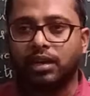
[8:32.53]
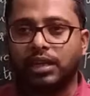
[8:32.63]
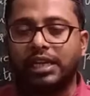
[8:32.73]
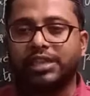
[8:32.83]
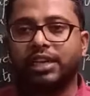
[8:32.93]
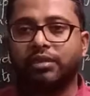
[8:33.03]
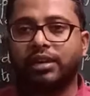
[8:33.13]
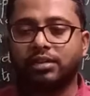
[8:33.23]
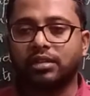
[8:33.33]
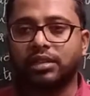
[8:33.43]
each and every
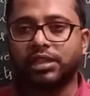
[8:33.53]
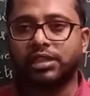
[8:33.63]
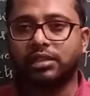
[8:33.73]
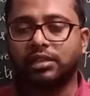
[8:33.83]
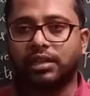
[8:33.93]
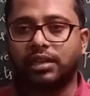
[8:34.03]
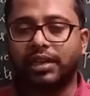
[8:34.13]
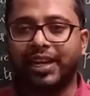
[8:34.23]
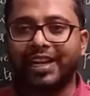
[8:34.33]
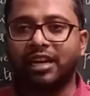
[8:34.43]
transitions
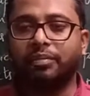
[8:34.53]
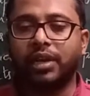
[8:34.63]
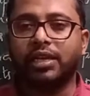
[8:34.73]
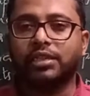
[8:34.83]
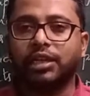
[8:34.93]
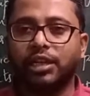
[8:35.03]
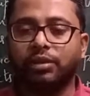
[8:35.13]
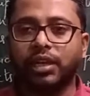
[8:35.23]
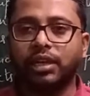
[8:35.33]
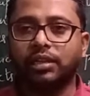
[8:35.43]
taking place
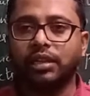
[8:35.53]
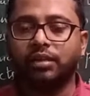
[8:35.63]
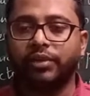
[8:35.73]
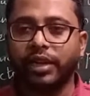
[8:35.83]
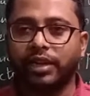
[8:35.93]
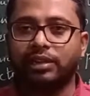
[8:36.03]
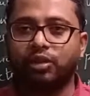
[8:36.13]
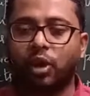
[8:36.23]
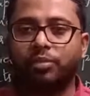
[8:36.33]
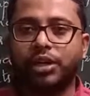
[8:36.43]
during the
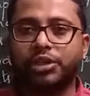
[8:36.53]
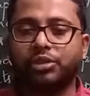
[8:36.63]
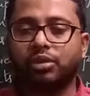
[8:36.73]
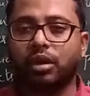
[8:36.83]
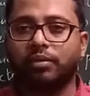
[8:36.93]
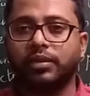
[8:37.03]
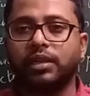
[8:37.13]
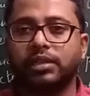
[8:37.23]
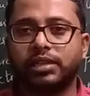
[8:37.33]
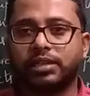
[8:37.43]
various operations of
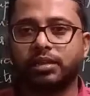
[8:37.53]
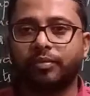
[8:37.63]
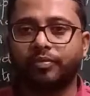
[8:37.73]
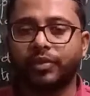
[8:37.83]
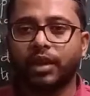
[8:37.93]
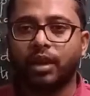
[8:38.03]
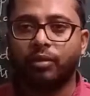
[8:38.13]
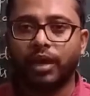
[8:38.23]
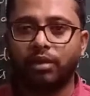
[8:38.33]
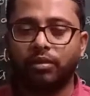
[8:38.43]
the system.
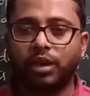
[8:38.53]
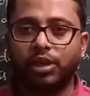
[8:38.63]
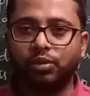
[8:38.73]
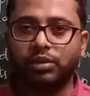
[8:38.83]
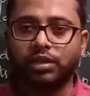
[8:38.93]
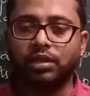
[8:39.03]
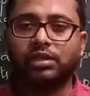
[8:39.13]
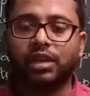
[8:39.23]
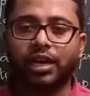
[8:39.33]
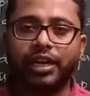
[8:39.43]
Whenever user
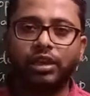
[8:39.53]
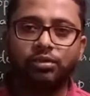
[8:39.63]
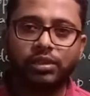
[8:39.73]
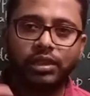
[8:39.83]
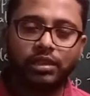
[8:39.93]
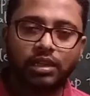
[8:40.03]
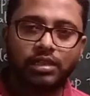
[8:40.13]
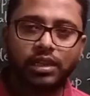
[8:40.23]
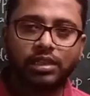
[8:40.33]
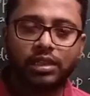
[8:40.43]
started using the
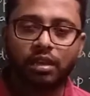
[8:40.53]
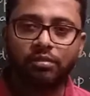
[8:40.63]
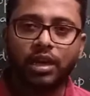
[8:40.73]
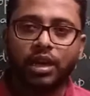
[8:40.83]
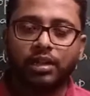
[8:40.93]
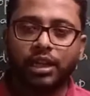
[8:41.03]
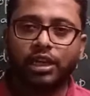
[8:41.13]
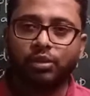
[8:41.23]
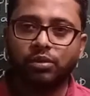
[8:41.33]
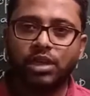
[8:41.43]
system, then
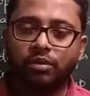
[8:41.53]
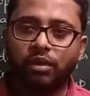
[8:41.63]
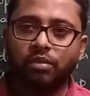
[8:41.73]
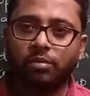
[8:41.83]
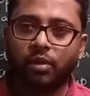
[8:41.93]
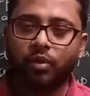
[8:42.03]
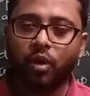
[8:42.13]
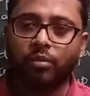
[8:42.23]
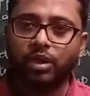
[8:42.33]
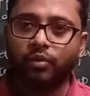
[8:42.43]
user will be
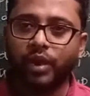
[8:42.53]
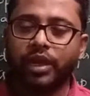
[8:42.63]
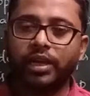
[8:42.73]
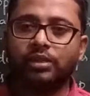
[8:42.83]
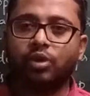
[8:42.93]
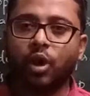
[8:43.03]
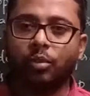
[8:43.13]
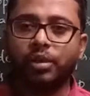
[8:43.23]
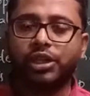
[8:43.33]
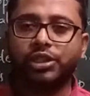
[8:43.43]
performing various
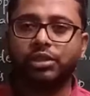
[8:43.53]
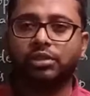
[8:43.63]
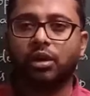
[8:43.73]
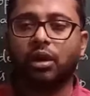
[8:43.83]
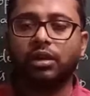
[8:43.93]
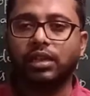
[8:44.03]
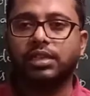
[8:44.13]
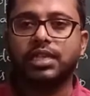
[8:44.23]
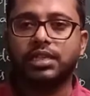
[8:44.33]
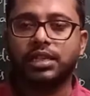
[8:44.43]
operations on the
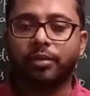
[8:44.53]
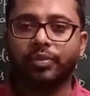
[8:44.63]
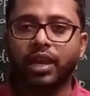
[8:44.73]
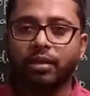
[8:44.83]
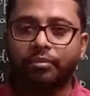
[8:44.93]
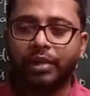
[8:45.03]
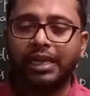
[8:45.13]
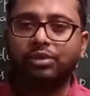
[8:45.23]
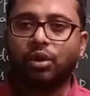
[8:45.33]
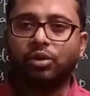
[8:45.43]
system.
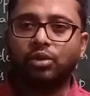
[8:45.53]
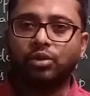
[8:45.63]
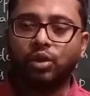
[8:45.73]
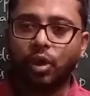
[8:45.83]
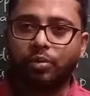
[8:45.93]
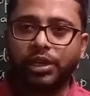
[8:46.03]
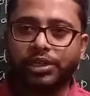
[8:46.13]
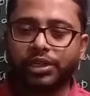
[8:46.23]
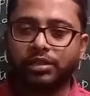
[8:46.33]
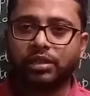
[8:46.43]
Based on those
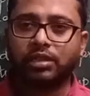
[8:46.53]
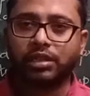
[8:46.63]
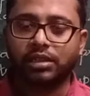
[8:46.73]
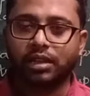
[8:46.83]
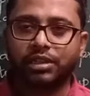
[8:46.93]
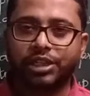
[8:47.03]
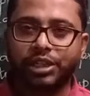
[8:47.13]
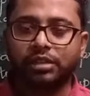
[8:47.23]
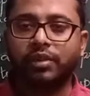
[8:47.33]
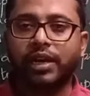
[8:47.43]
operations, the
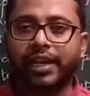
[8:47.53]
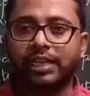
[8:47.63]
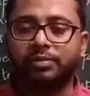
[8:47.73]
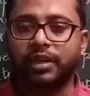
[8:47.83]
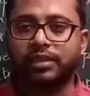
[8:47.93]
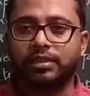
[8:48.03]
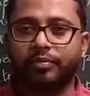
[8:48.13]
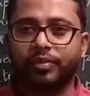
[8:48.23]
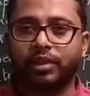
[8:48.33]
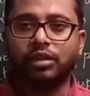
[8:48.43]
transitions will take place.
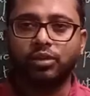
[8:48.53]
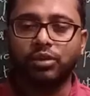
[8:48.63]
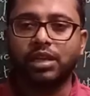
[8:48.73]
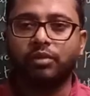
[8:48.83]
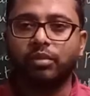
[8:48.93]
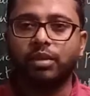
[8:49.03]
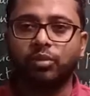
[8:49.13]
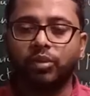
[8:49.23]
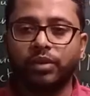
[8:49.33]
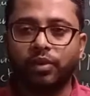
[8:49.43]
User will be
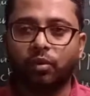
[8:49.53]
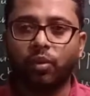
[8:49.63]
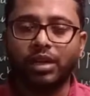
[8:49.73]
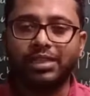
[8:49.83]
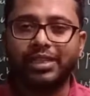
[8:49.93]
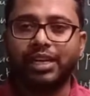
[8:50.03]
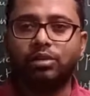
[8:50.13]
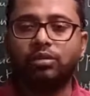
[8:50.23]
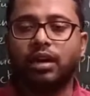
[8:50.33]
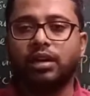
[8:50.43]
moving from one state
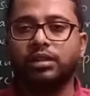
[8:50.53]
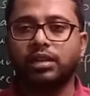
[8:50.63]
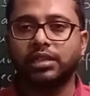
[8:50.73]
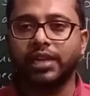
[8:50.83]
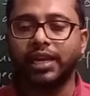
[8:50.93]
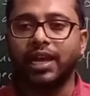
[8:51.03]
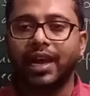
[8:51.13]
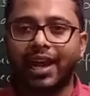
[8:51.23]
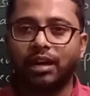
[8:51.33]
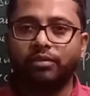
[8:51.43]
to another state,
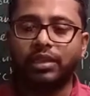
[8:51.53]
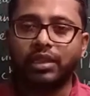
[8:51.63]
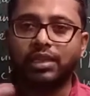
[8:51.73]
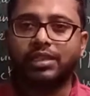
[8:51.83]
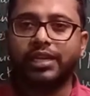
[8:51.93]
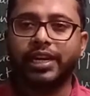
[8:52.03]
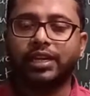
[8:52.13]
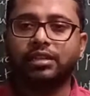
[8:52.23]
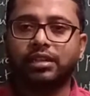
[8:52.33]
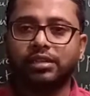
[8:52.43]
and with the
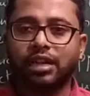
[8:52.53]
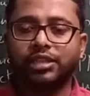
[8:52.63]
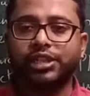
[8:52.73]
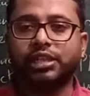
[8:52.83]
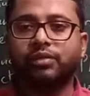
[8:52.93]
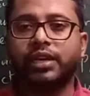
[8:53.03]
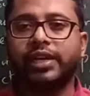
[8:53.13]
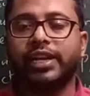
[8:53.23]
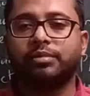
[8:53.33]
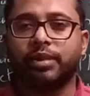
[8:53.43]
state, the transition will
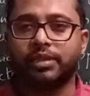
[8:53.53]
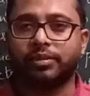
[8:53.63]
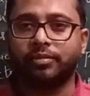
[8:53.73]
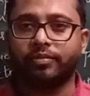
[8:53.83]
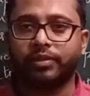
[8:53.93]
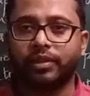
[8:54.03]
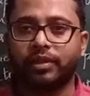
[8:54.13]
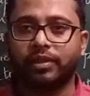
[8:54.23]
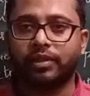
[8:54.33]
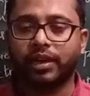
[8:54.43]
take place.
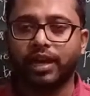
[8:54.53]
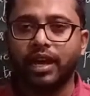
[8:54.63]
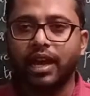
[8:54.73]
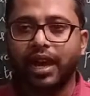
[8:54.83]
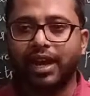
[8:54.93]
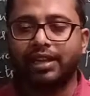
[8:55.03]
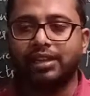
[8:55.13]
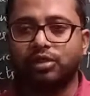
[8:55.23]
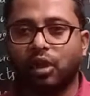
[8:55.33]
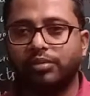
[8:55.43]
Okay, and
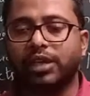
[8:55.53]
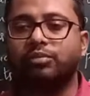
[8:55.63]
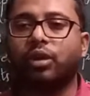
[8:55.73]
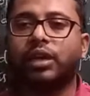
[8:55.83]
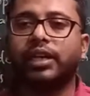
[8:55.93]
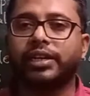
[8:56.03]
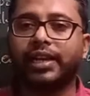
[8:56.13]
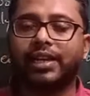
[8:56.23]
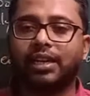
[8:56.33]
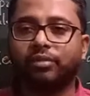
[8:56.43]
this object modeling
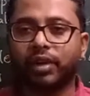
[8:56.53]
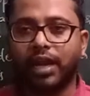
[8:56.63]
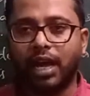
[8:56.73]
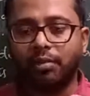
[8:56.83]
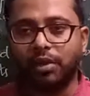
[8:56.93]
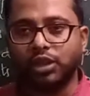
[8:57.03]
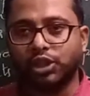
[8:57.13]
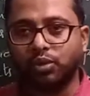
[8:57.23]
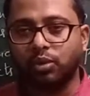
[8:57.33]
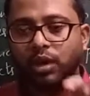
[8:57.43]
technique will help
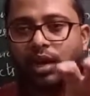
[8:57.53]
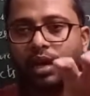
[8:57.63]
us to